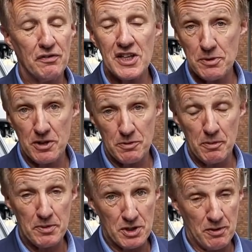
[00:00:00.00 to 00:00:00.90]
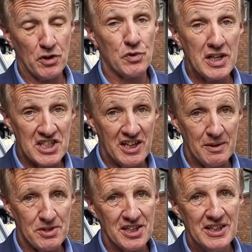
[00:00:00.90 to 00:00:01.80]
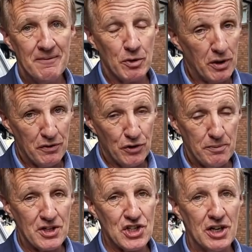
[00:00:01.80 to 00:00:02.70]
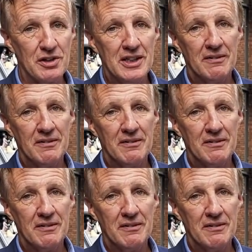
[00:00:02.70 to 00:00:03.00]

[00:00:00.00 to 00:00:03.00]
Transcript: FESPA has been postponed 3 times, the wide format show.